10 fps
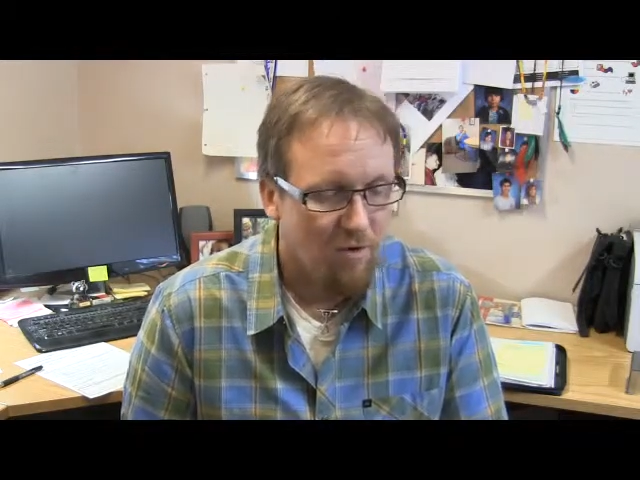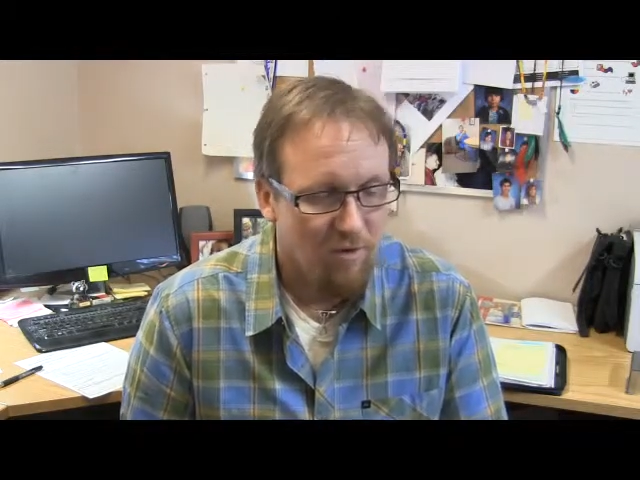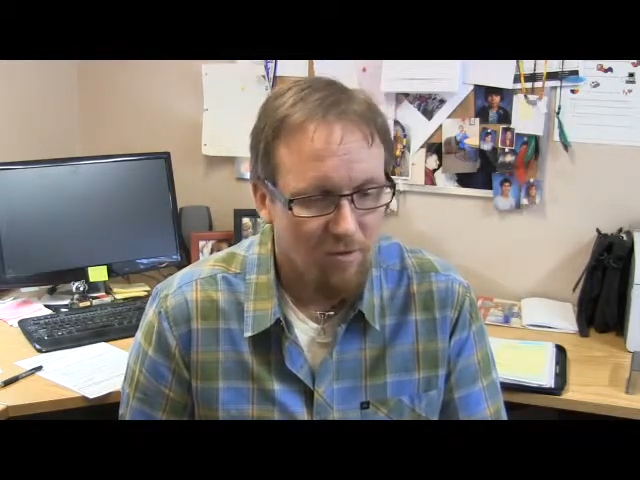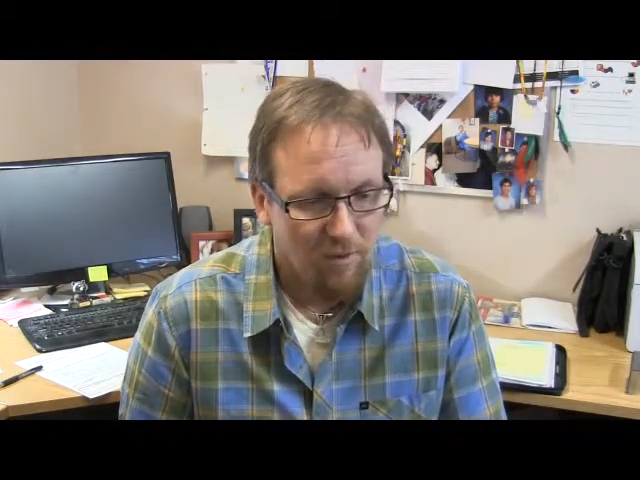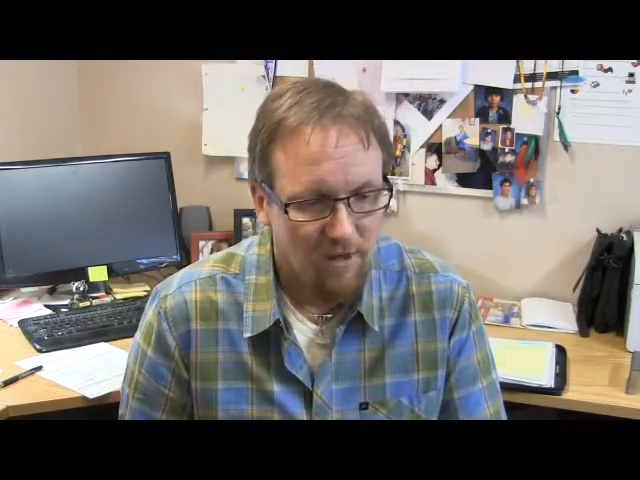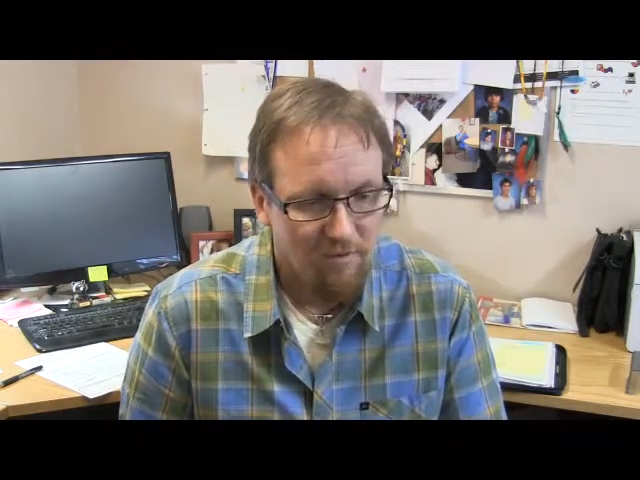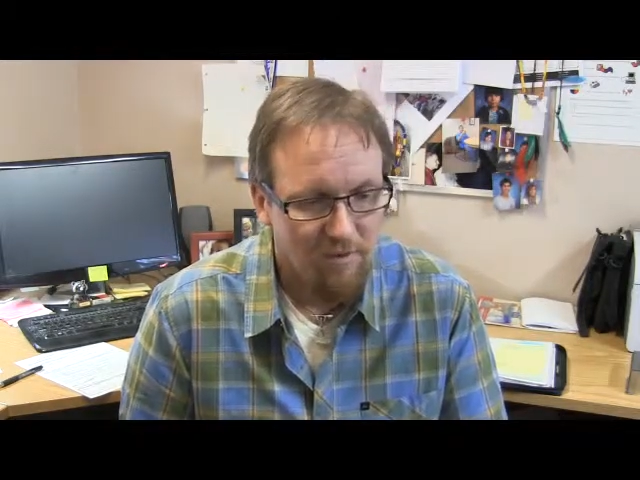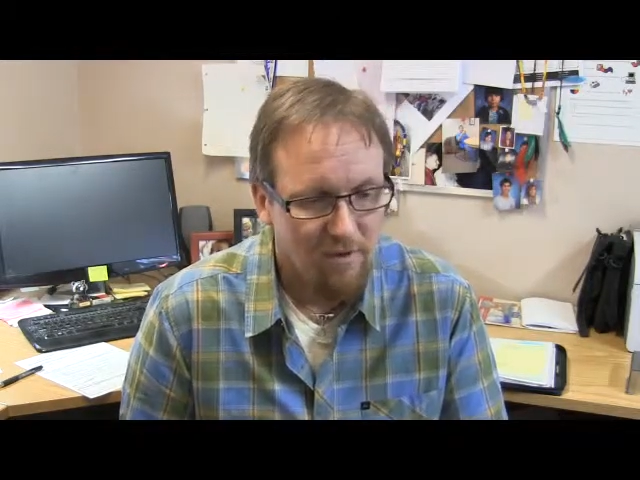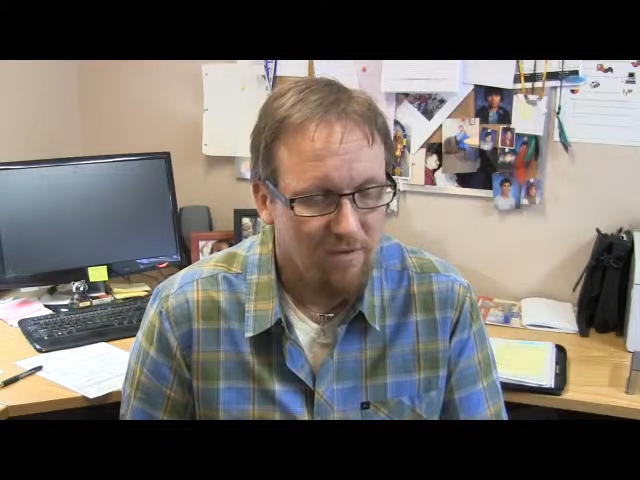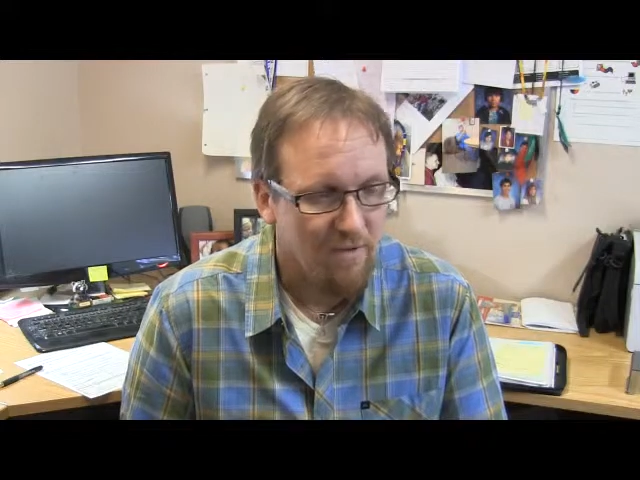or
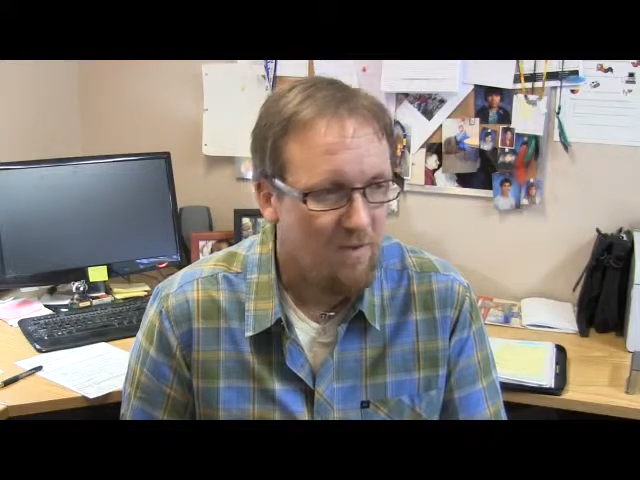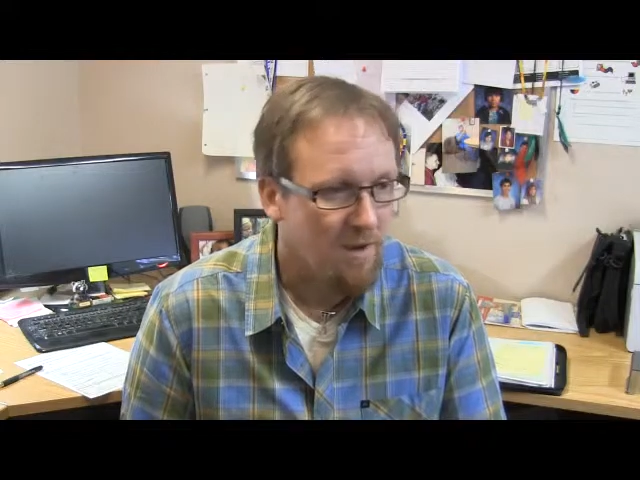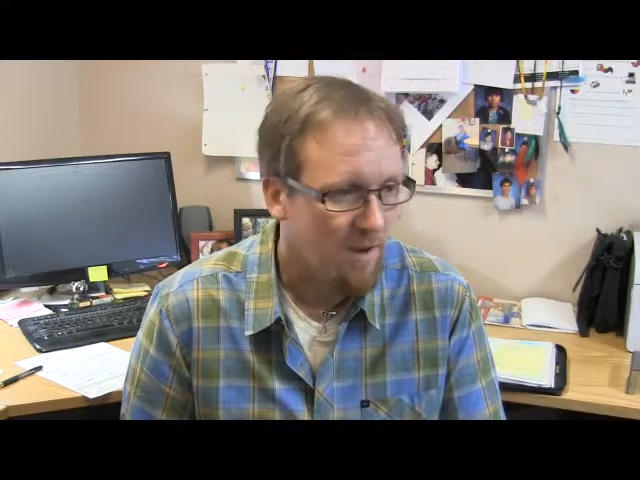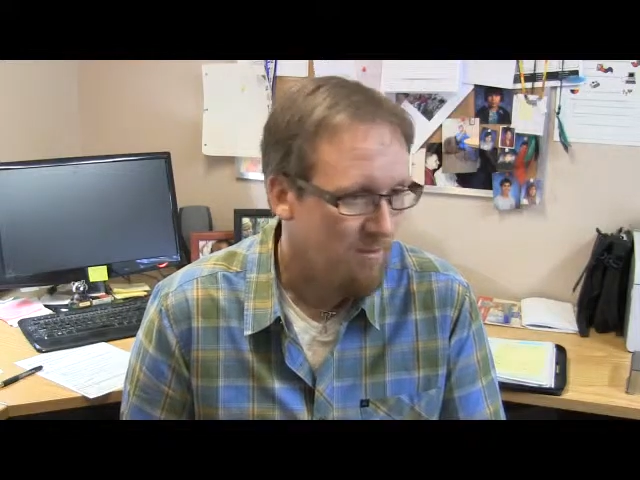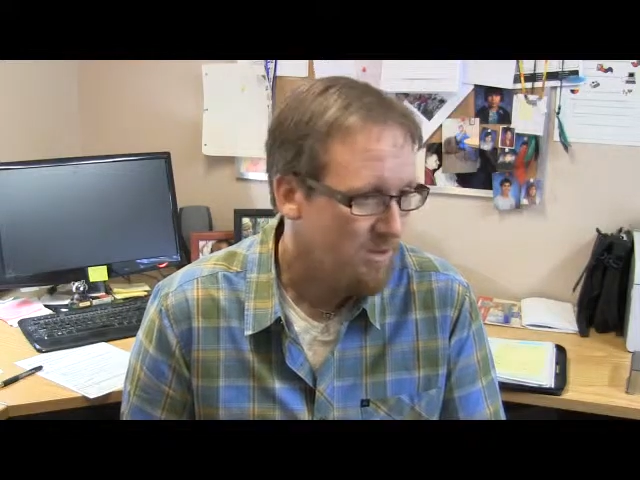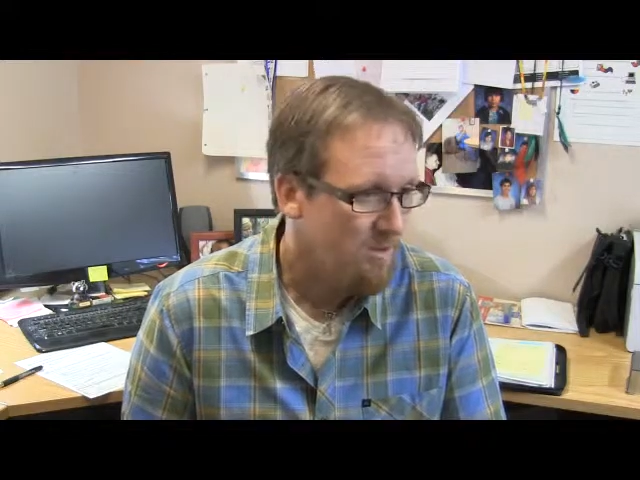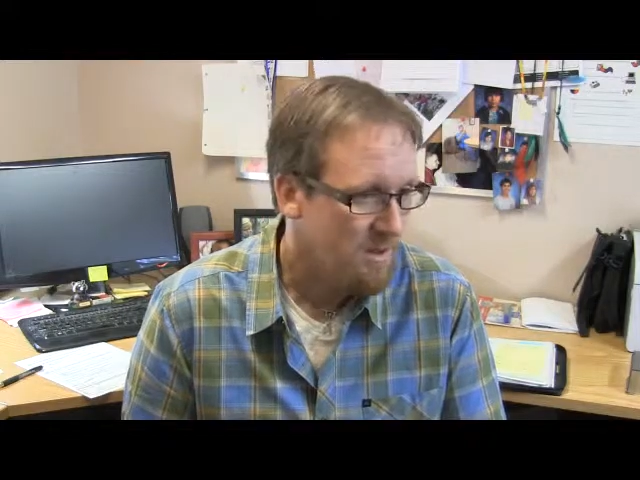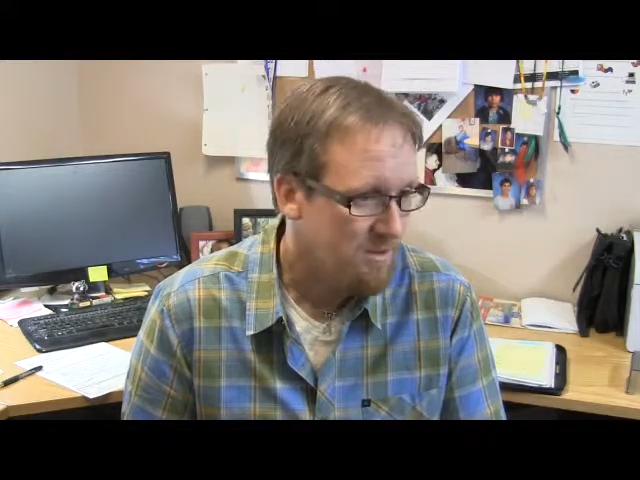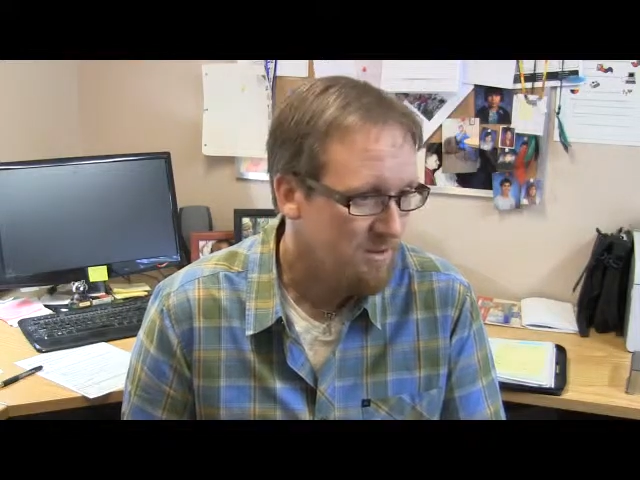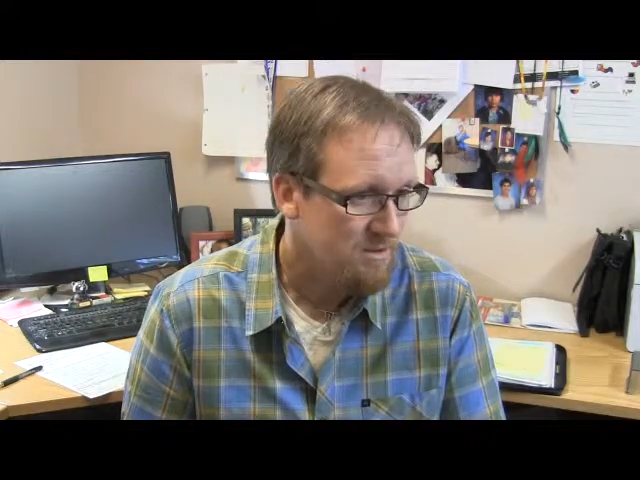whatever, and then they came to
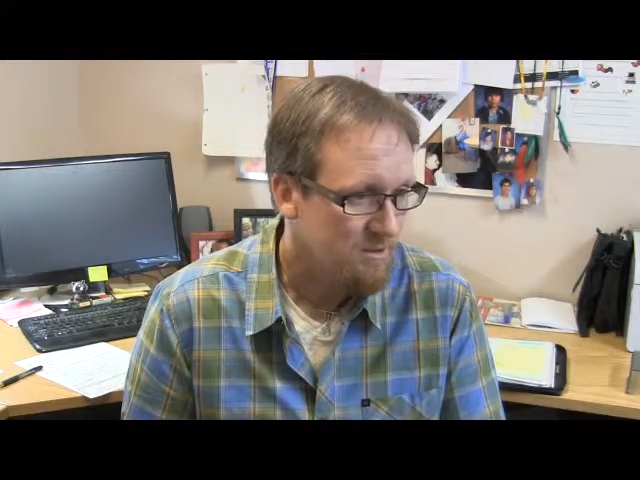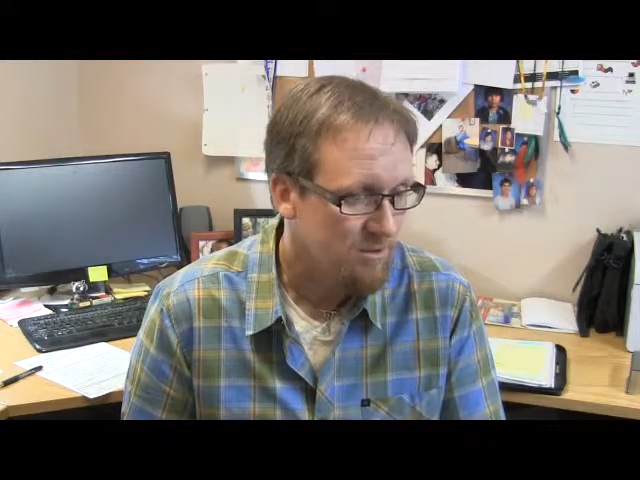us.